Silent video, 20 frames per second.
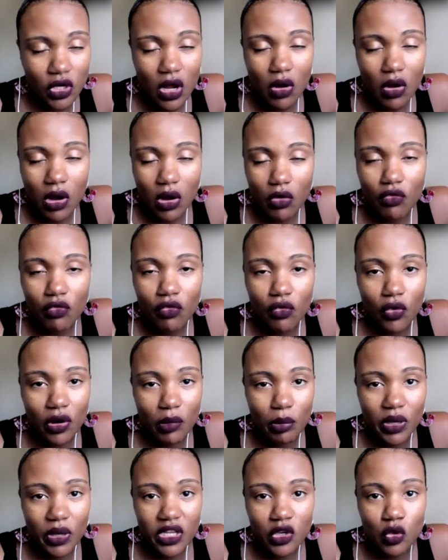go for it.
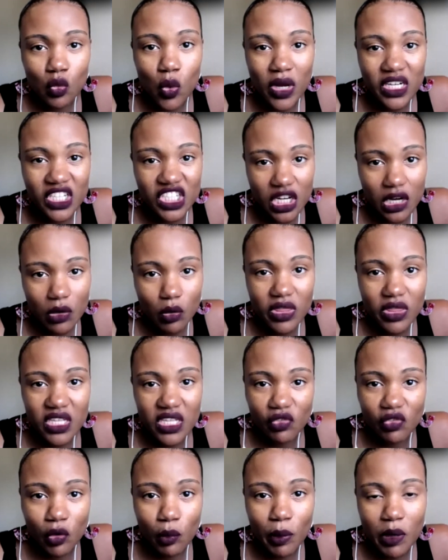But you want to share with as
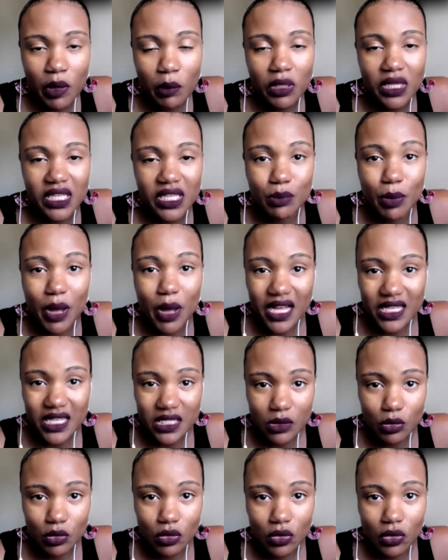few people as
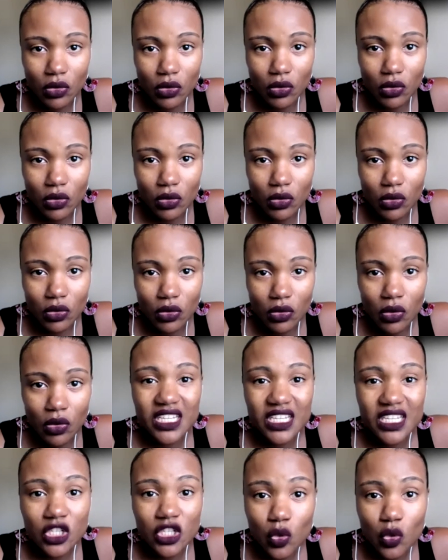possible because
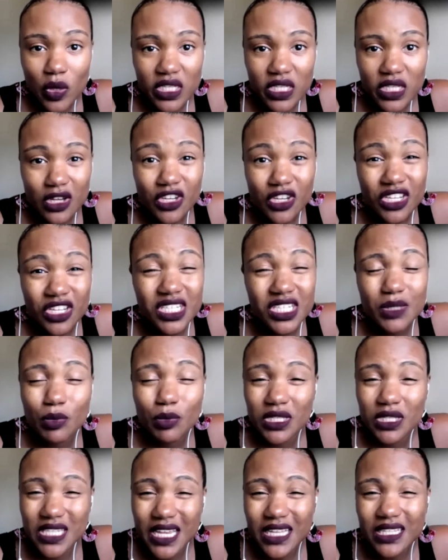in doing so, you're just
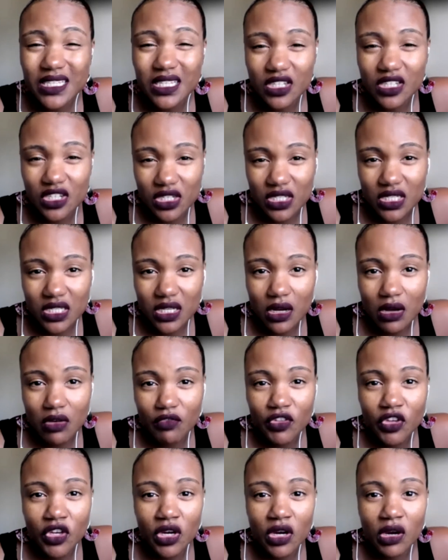protecting yourself. You're
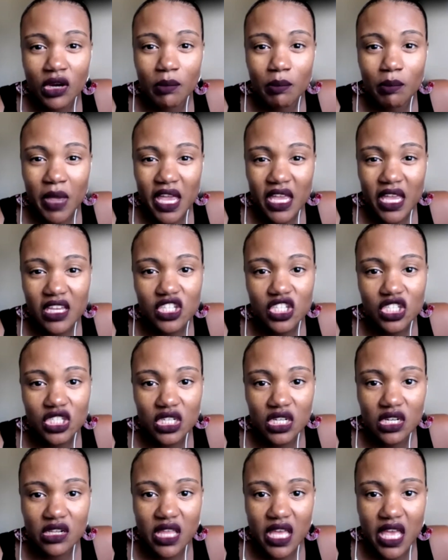making sure
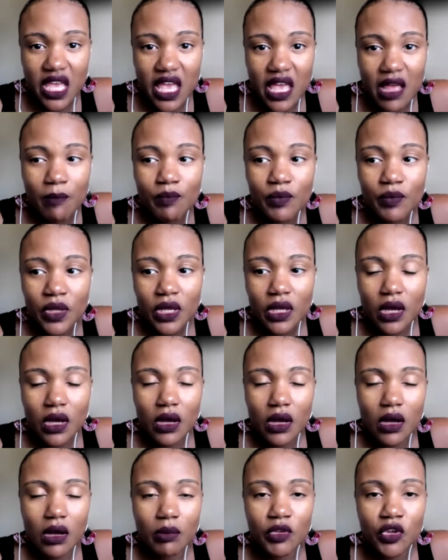that your
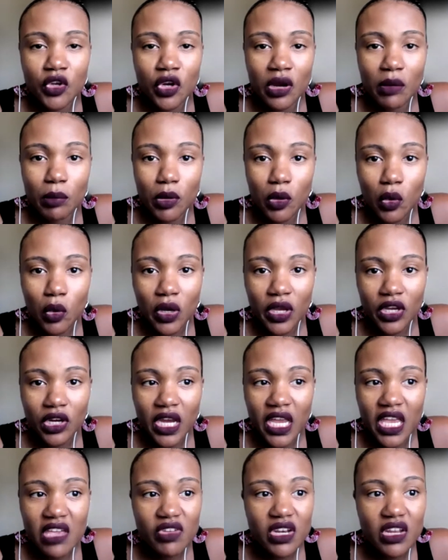employer, even if
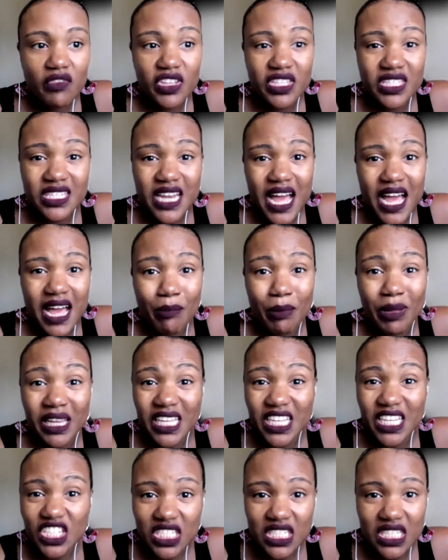it's not
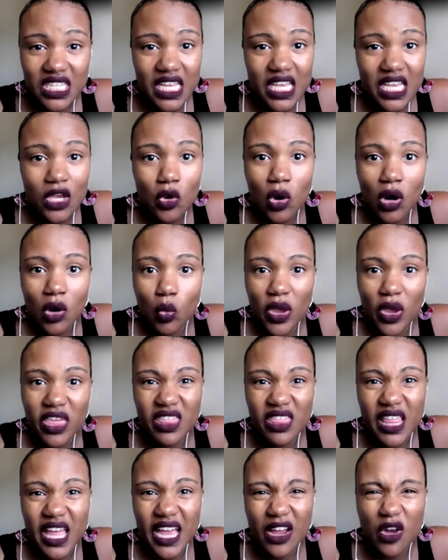maliciously or with
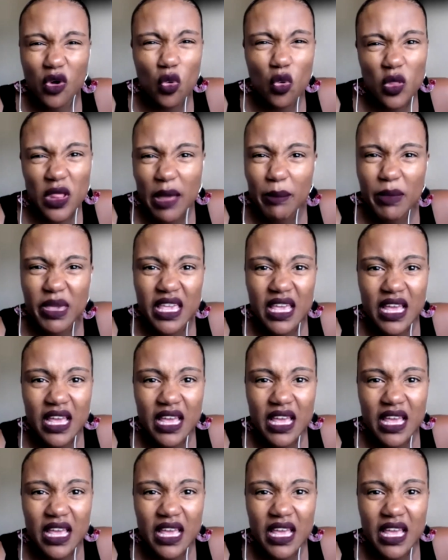like, oh, let me